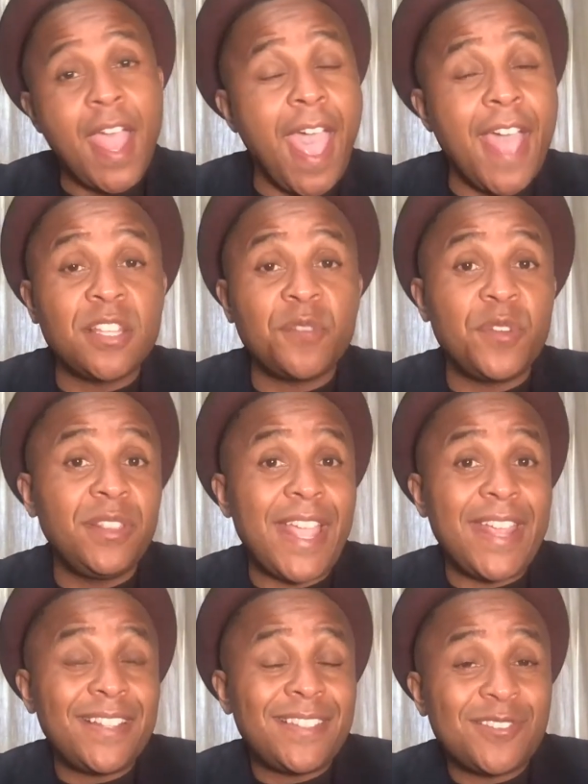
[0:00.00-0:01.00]
as it
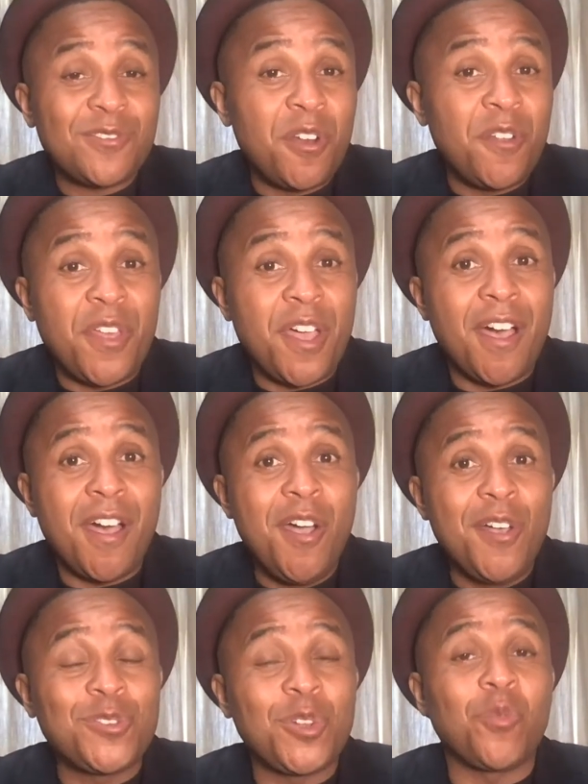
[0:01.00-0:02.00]
related to sort of the
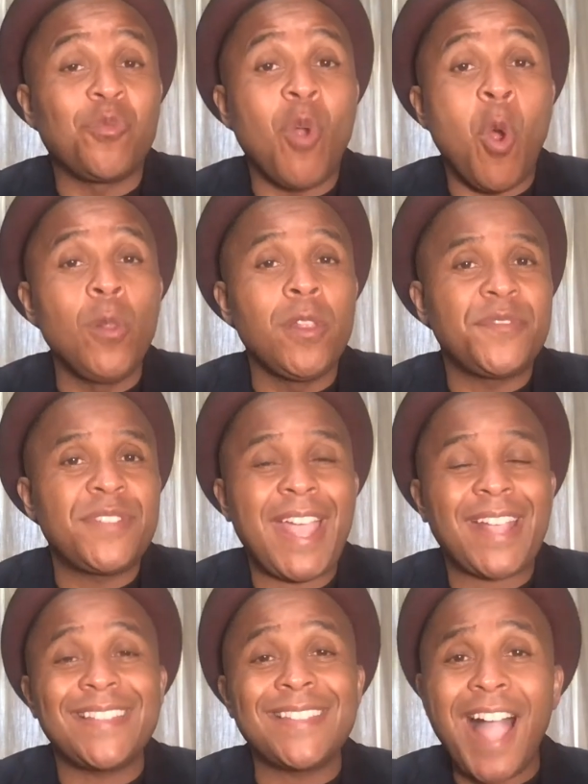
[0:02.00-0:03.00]
sort of role of
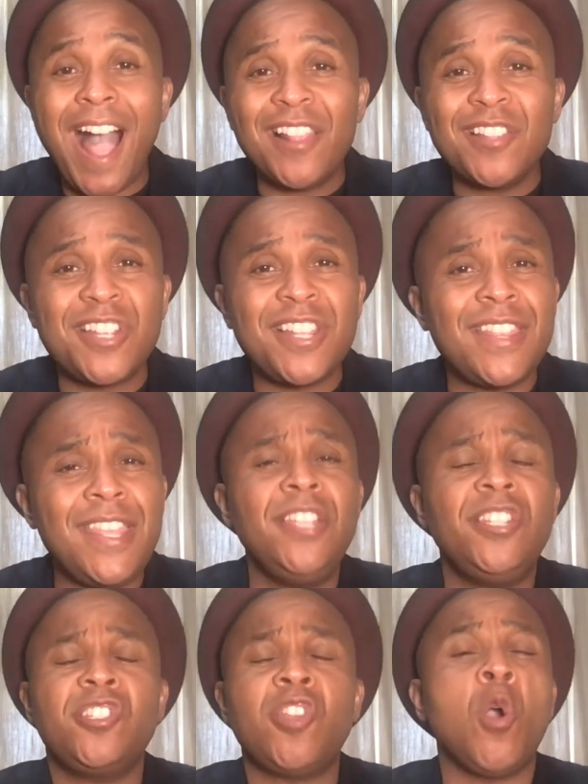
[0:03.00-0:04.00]
technology, these
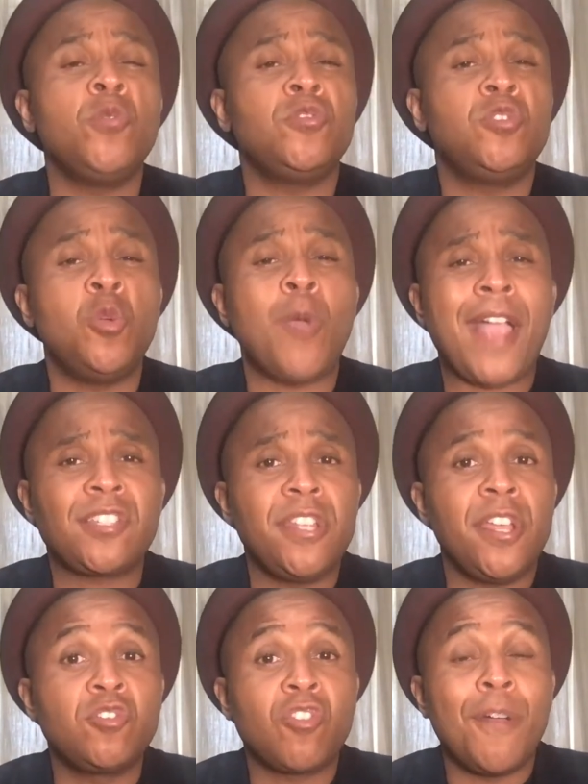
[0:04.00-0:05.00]
shows do actually
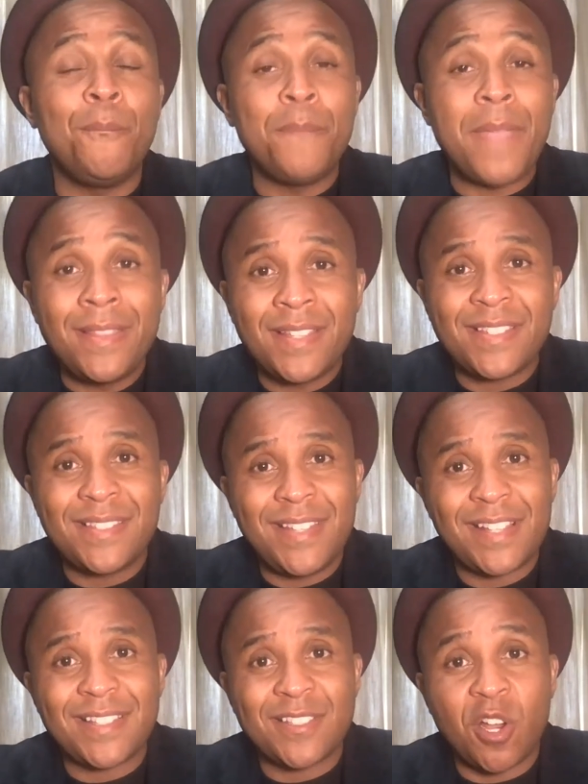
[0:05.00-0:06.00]
a tremendous
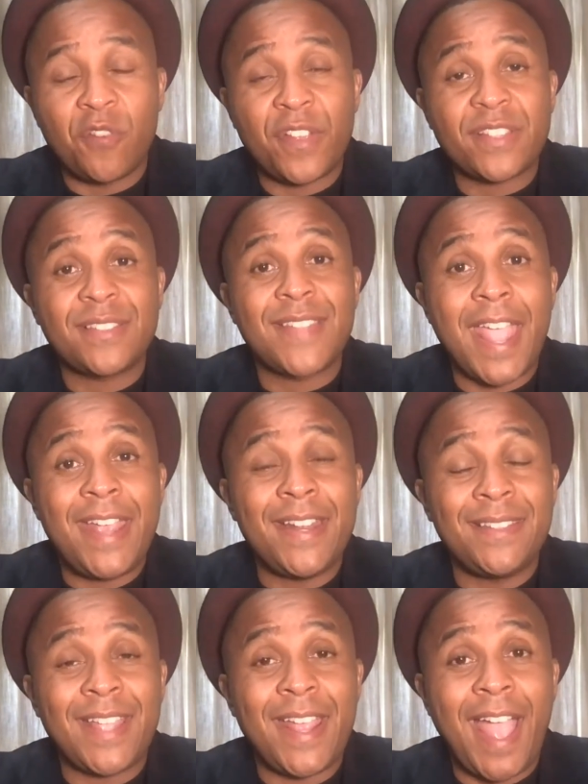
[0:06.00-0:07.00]
disservice day in
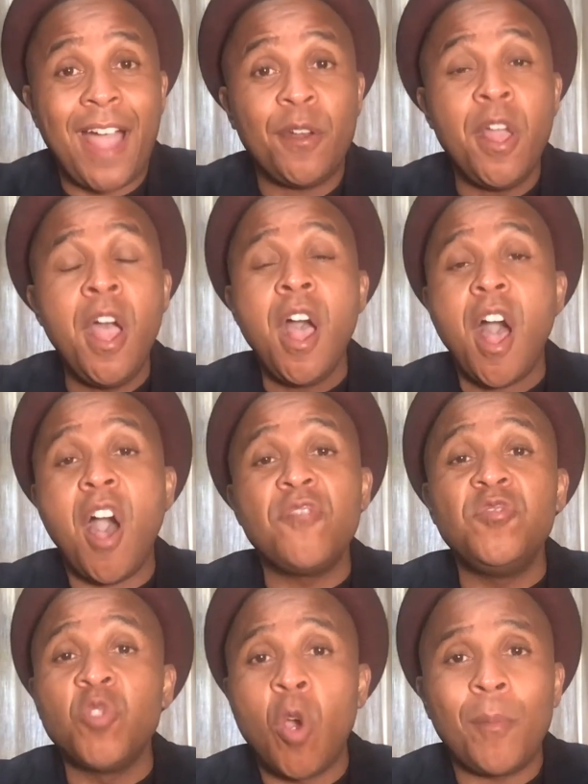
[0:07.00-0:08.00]
and day out of
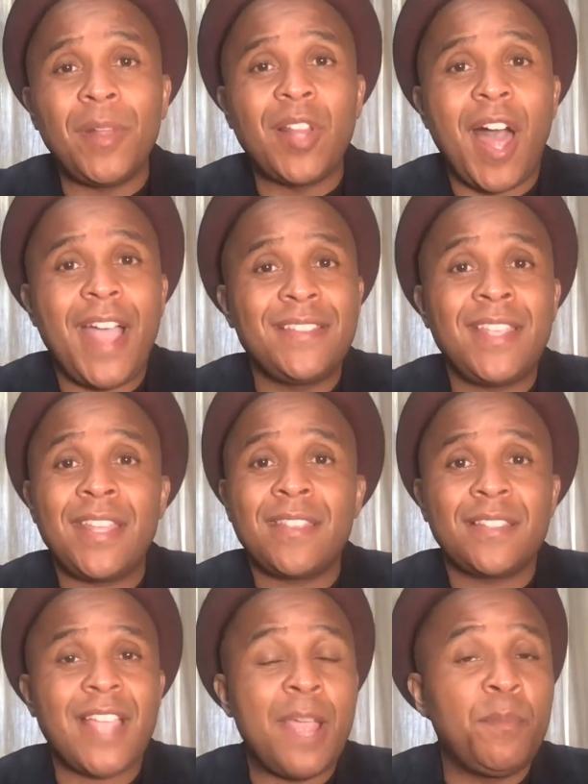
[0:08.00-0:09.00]
normalizing the
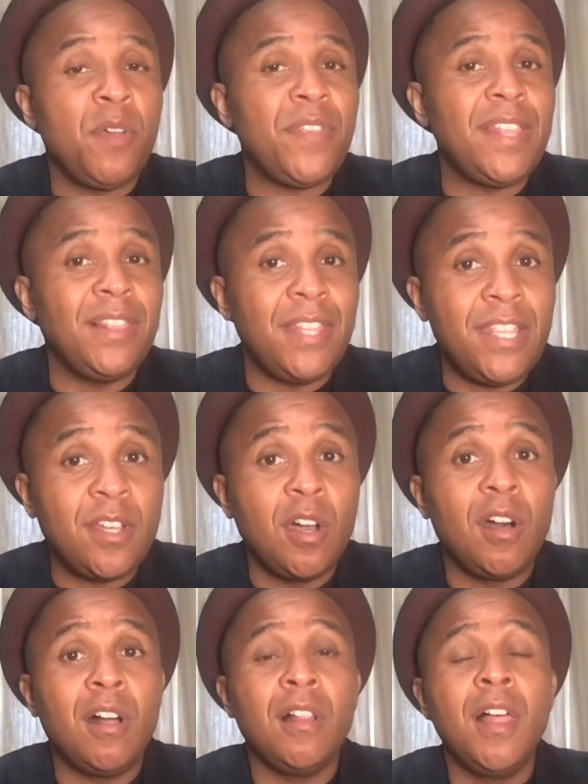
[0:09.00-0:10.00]
type of
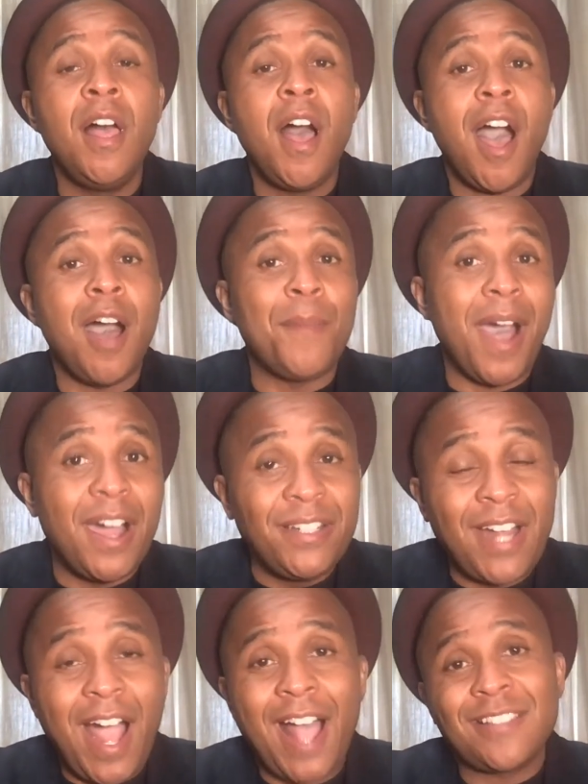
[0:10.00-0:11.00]
illegal, um,
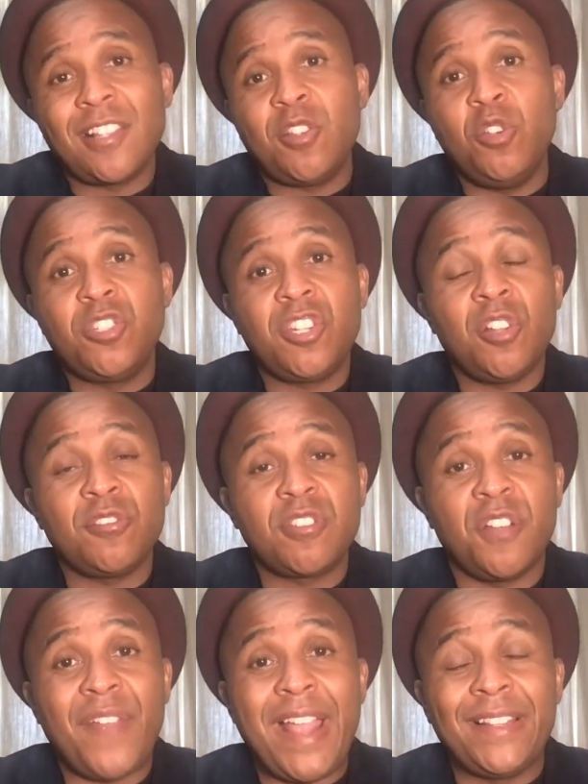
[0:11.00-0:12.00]
unconstitutional
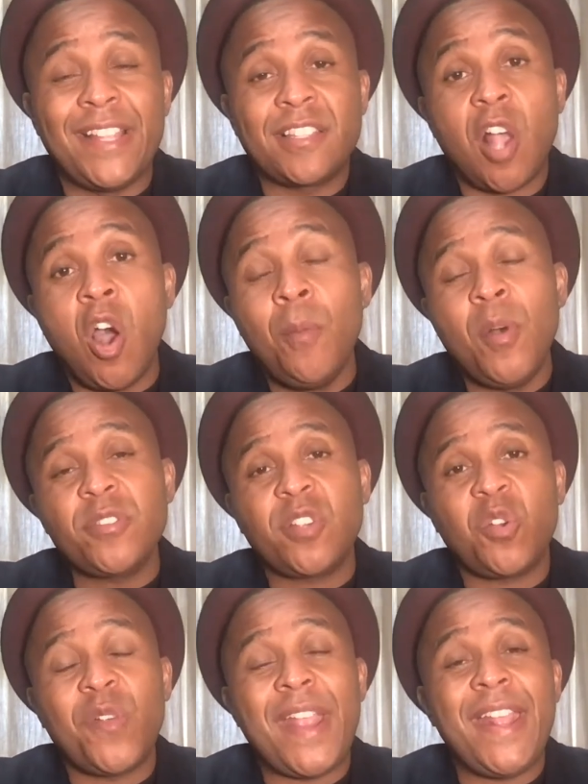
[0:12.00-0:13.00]
surveillance, almost
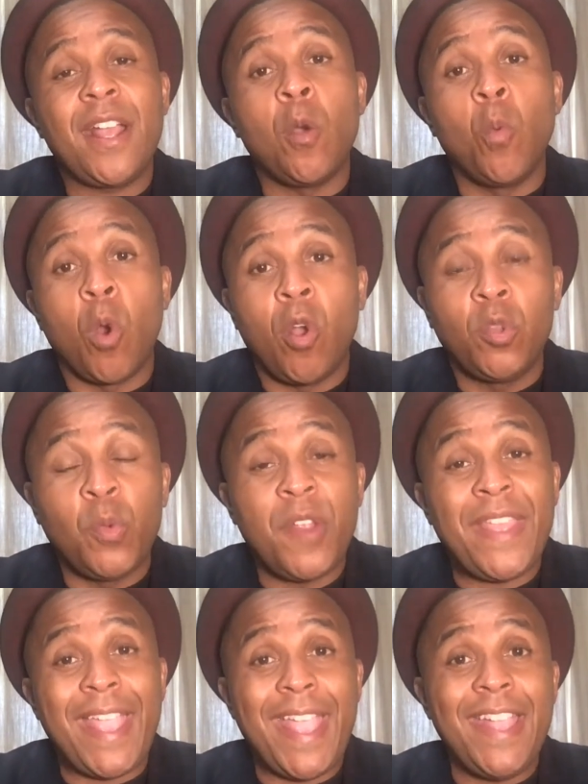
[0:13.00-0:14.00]
creating a world where
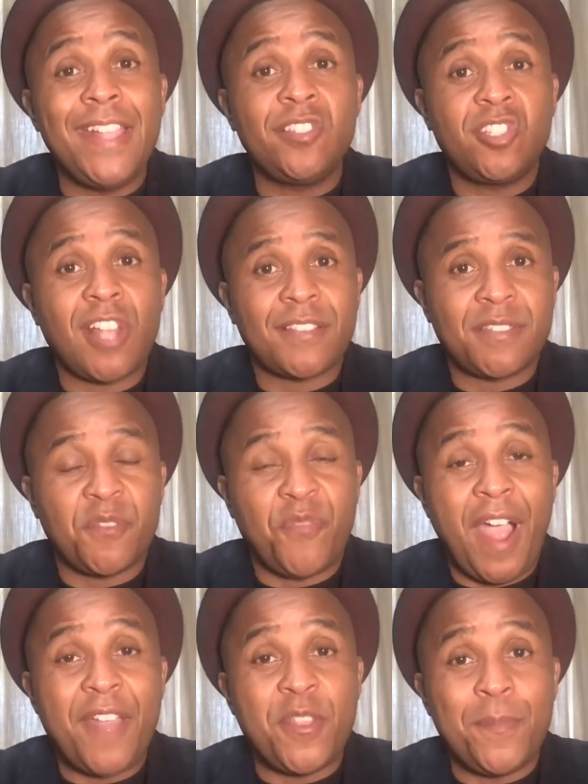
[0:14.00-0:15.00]
the ends
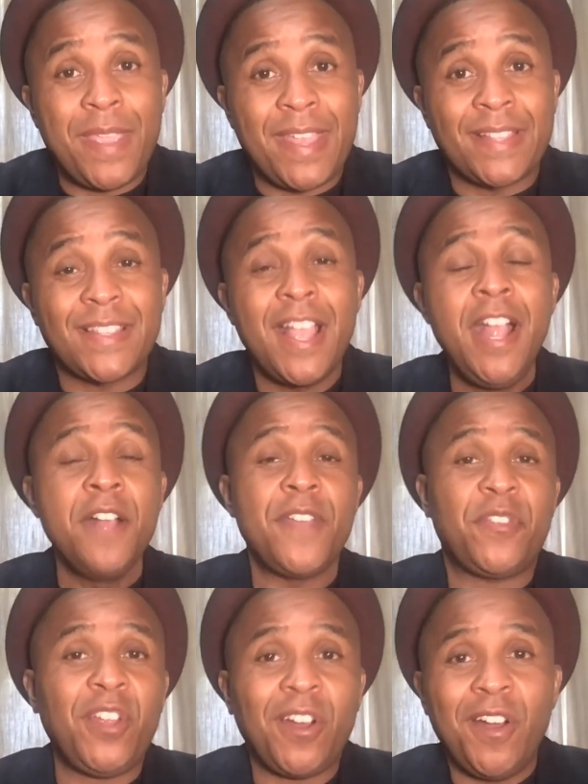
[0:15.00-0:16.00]
justify the means,
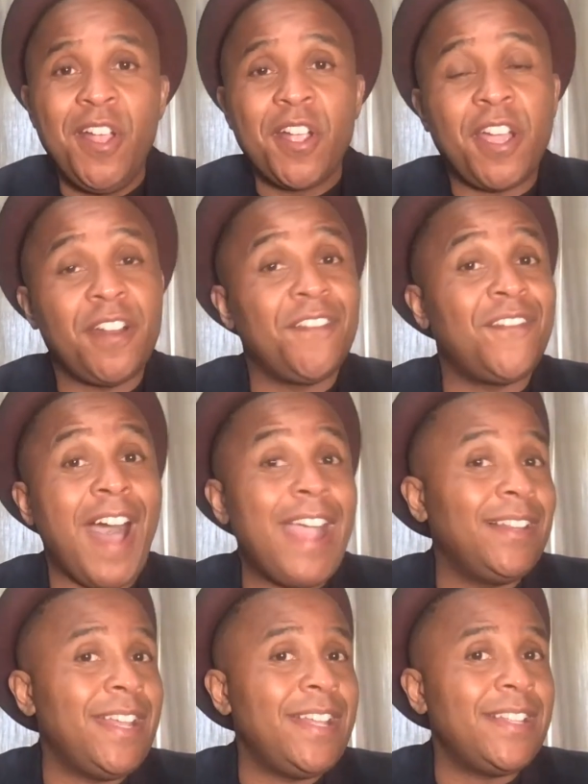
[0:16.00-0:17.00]
that they're going to
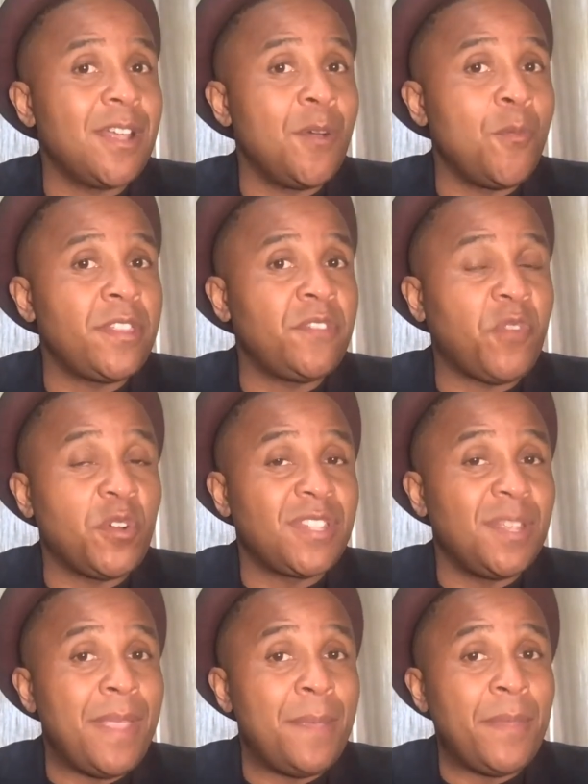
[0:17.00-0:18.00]
violate someone's
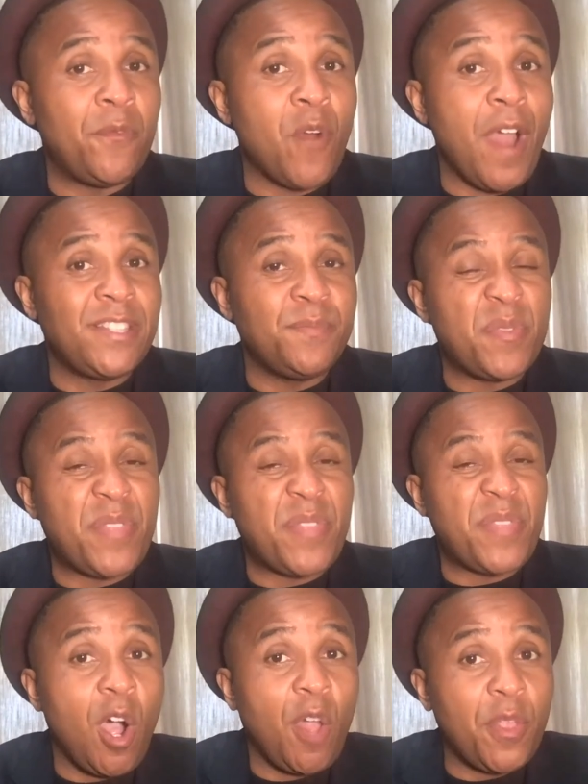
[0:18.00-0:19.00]
First Amendment rights, but they
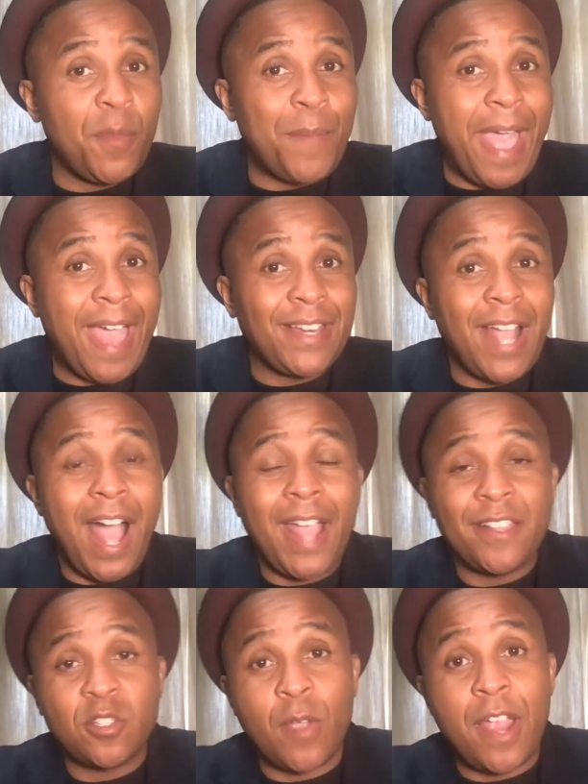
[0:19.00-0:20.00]
caught the bad guy.
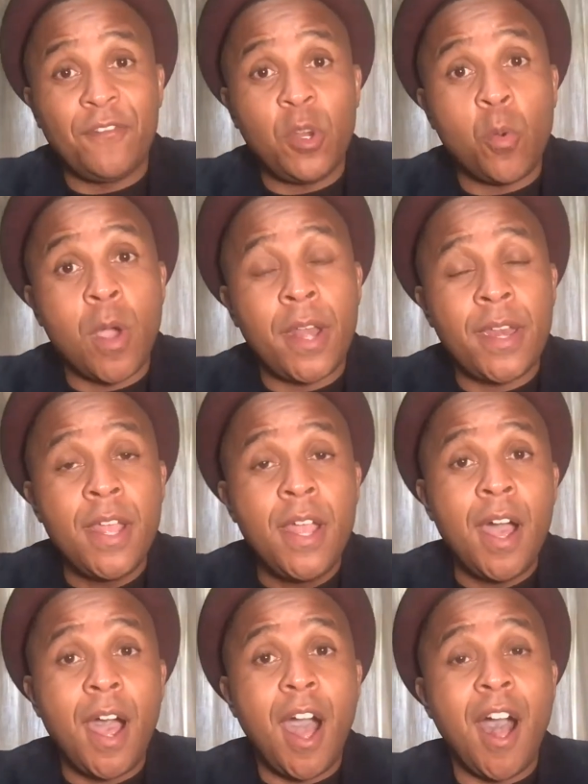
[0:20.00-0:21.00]
And so everyone
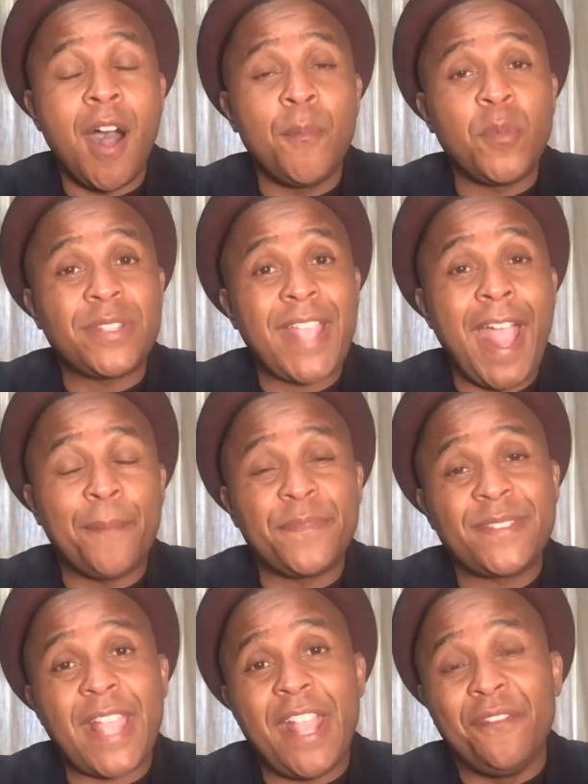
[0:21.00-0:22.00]
um, was
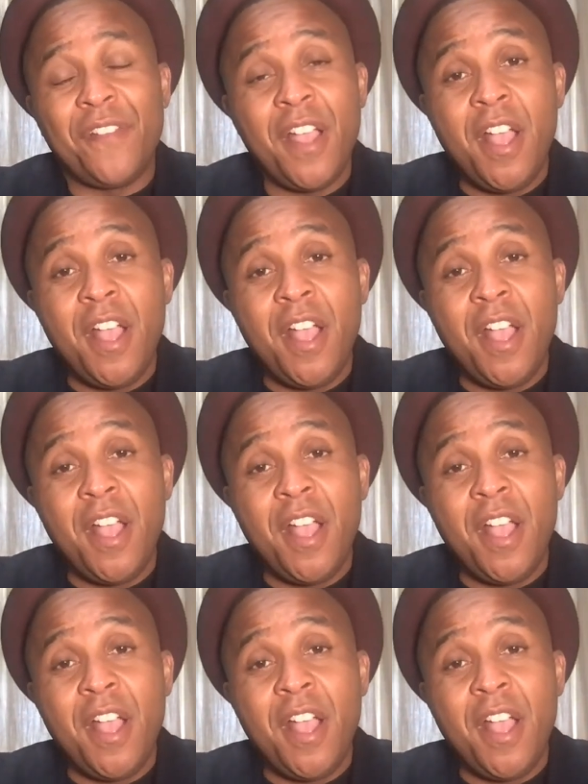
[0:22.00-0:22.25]
kept safe.